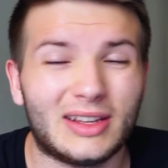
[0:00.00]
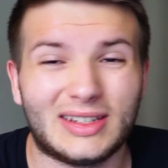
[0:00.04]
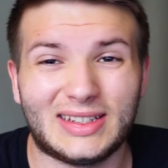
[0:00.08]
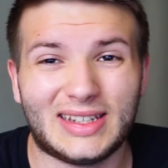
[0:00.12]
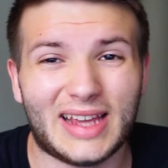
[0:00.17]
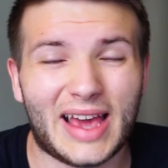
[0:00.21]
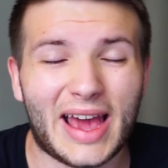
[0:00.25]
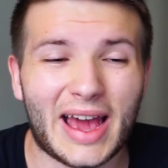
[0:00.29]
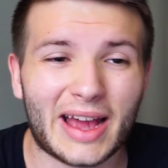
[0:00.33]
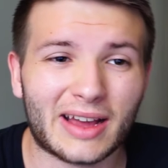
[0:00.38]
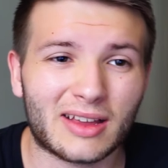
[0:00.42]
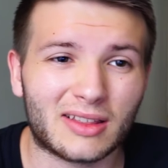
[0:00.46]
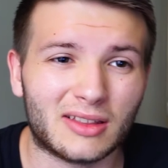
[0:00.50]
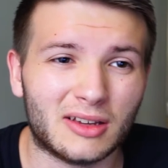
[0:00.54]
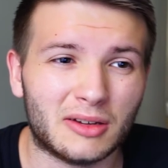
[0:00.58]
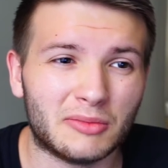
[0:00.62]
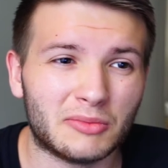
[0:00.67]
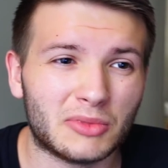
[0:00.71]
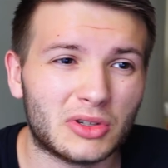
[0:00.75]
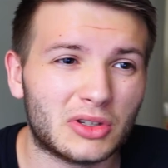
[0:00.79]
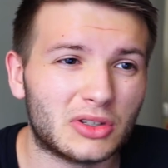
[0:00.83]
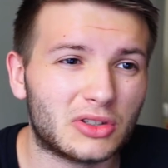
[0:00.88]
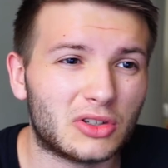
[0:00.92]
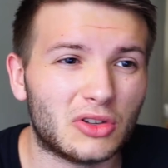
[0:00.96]
tag
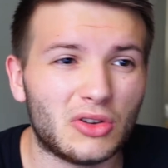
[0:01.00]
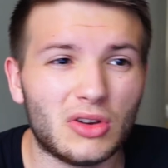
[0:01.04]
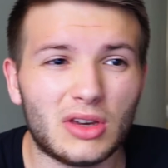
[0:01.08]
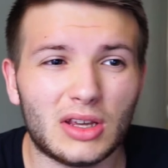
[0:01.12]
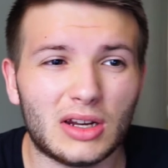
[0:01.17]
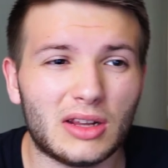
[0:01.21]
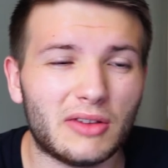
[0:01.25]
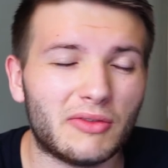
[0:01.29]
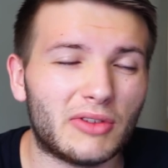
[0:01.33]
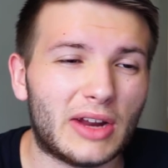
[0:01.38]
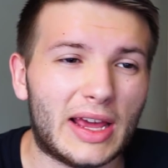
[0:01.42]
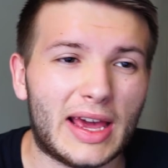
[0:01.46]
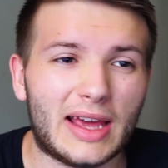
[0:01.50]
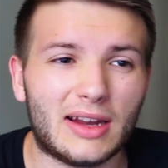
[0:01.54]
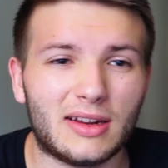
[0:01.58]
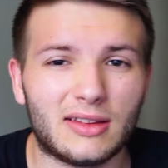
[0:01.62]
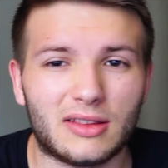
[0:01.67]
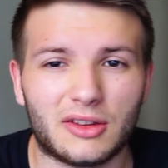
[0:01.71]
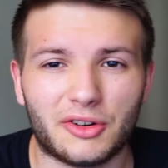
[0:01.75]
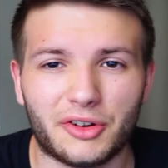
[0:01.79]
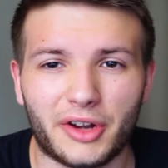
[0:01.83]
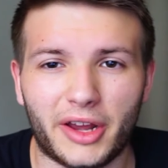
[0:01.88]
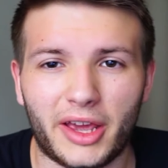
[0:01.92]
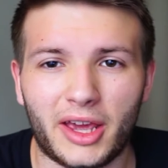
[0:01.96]
them, so you can even edit
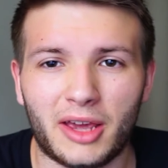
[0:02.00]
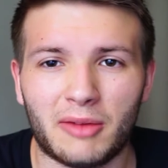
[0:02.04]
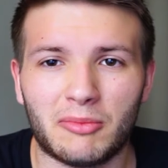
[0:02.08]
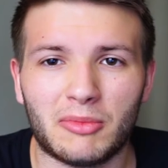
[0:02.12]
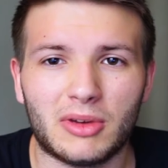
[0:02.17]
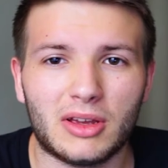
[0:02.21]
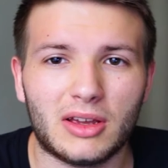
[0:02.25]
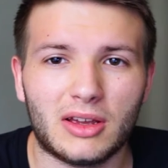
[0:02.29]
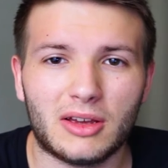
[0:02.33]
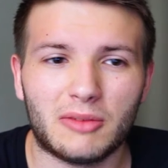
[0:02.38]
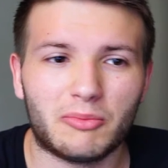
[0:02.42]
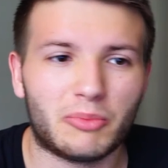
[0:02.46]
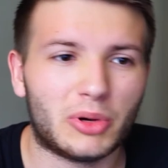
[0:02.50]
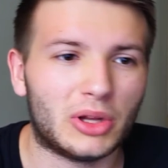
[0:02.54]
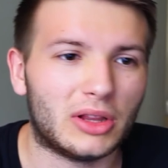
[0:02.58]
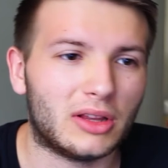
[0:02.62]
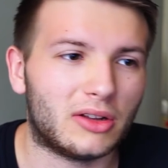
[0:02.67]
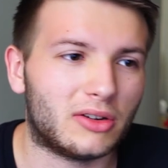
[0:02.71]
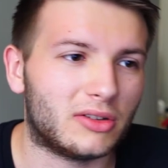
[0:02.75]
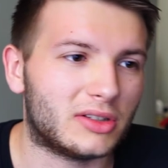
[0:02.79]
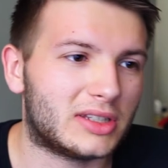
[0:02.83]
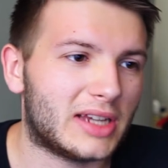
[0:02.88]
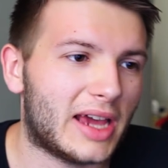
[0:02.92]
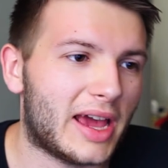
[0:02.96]
their name, put
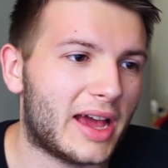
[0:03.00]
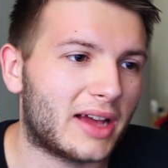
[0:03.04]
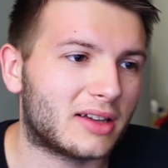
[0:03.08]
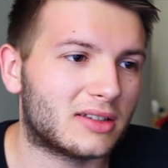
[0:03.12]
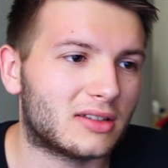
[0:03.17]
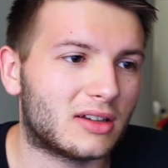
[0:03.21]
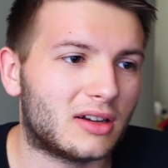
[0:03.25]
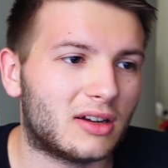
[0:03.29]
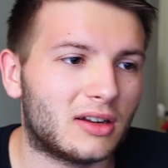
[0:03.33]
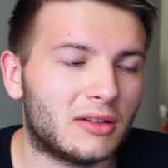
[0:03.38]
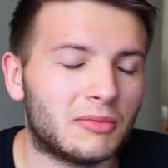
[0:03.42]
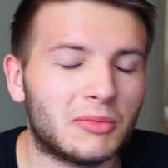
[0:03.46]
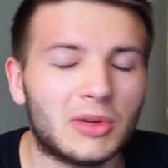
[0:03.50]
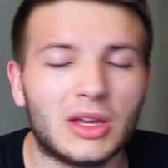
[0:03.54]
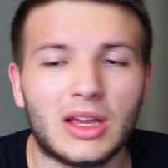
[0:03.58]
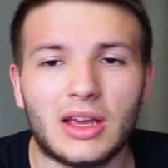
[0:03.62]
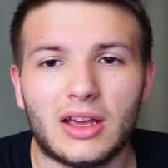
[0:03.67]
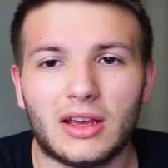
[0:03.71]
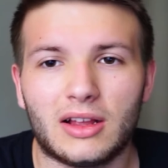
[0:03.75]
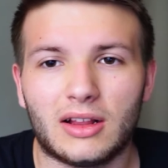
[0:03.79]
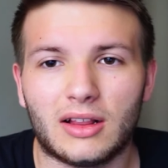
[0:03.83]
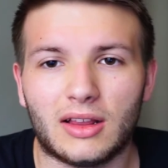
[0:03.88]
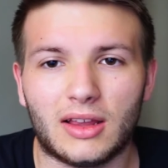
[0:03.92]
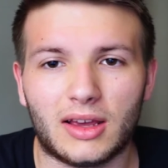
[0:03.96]
little tags on them,
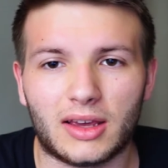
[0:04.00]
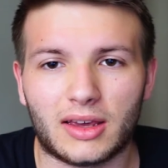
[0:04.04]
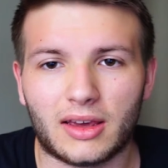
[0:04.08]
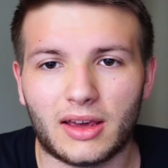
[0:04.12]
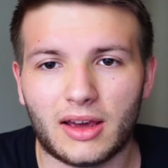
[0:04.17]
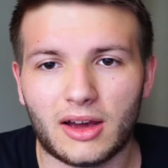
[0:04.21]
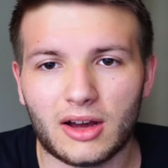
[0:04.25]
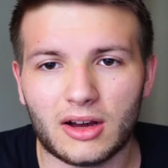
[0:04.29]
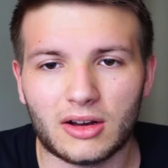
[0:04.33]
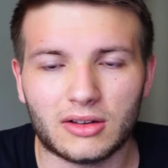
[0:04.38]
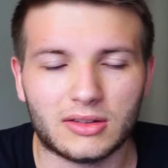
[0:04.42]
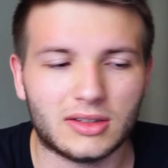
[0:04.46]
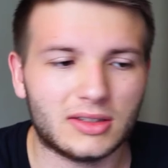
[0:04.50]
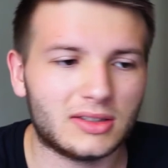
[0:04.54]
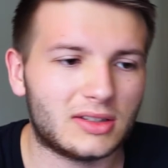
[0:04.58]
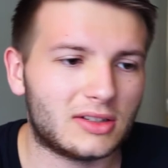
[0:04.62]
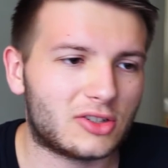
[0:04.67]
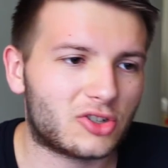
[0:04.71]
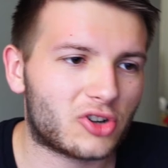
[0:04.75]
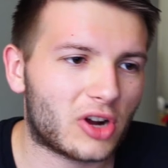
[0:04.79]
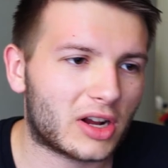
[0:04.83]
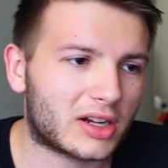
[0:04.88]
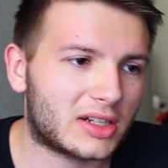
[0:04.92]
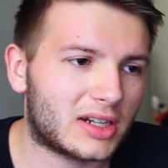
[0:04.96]
like, oh, this is the
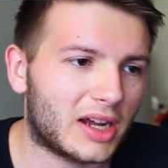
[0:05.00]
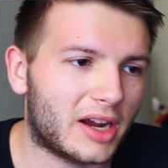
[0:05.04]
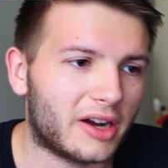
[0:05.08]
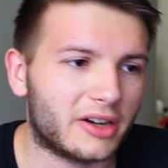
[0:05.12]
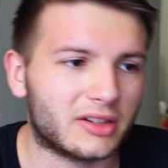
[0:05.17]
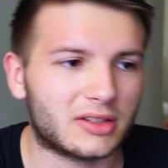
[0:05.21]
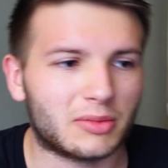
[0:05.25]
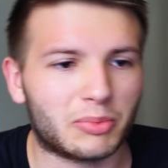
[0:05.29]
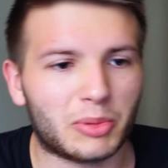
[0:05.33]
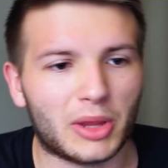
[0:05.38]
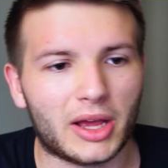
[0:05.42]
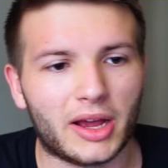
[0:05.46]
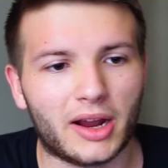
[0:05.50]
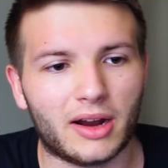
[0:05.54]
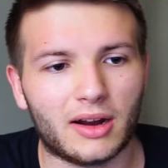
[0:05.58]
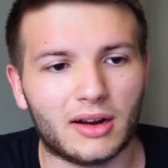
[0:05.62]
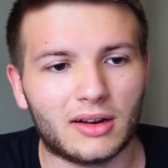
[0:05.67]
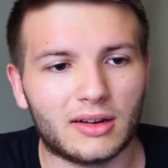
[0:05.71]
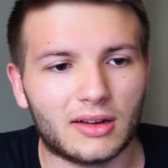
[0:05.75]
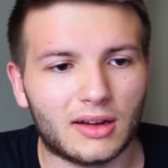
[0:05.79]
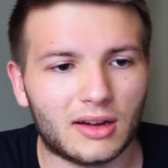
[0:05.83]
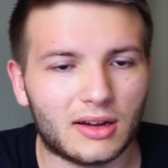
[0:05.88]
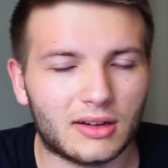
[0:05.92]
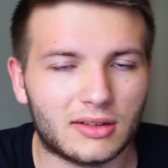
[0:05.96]
truck tire supplier,
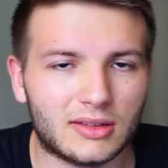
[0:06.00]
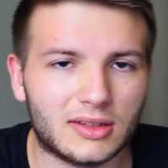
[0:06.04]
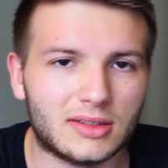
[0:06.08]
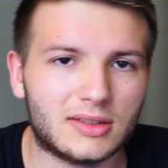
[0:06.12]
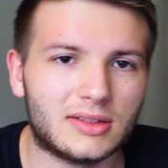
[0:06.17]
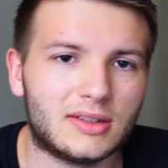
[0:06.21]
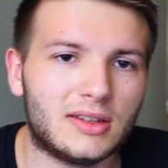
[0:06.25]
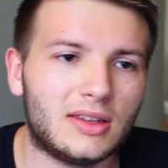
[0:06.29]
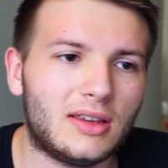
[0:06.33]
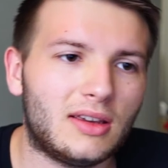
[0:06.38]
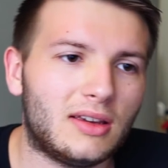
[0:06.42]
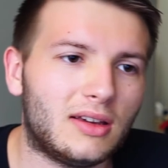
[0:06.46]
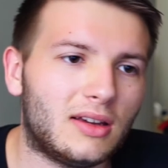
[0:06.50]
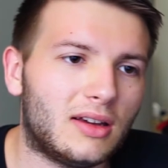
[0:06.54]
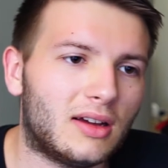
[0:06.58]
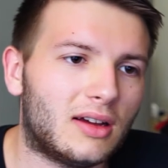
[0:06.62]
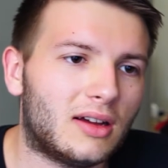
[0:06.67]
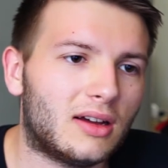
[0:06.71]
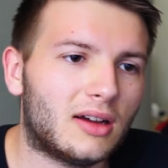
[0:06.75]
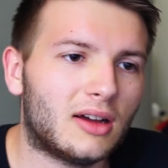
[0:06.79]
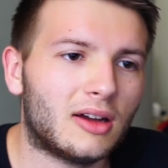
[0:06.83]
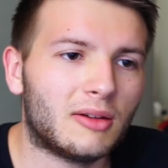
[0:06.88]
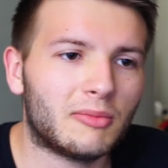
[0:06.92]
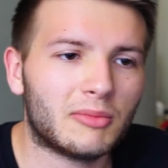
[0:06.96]
oh, this is the
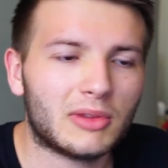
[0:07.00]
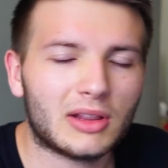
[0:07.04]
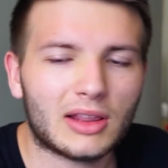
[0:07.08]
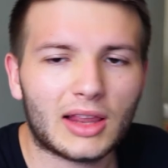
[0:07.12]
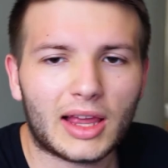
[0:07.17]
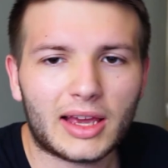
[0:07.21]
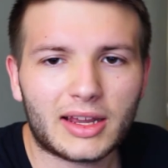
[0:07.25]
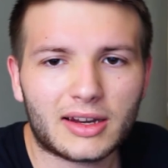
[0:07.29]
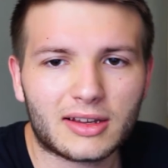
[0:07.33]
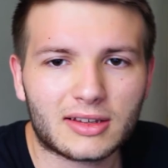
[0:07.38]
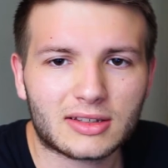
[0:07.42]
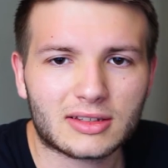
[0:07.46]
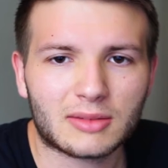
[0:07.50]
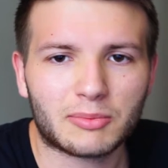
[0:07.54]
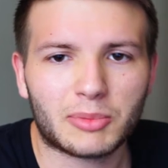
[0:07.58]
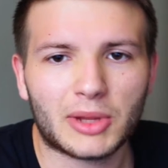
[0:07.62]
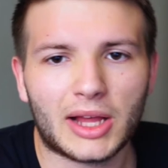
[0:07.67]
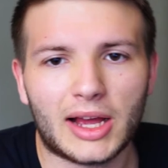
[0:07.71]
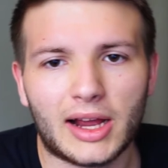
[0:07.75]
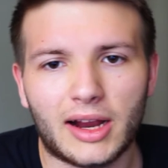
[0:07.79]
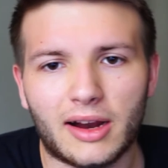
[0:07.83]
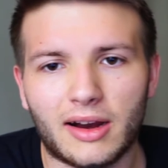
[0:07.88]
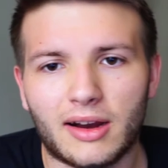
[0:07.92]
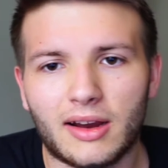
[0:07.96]
lighting
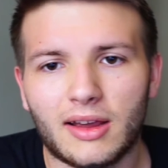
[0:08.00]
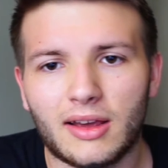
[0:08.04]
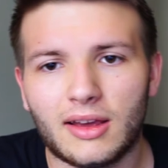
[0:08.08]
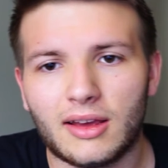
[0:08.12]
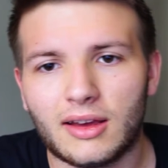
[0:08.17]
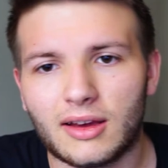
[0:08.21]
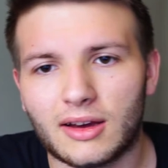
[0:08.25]
supplier,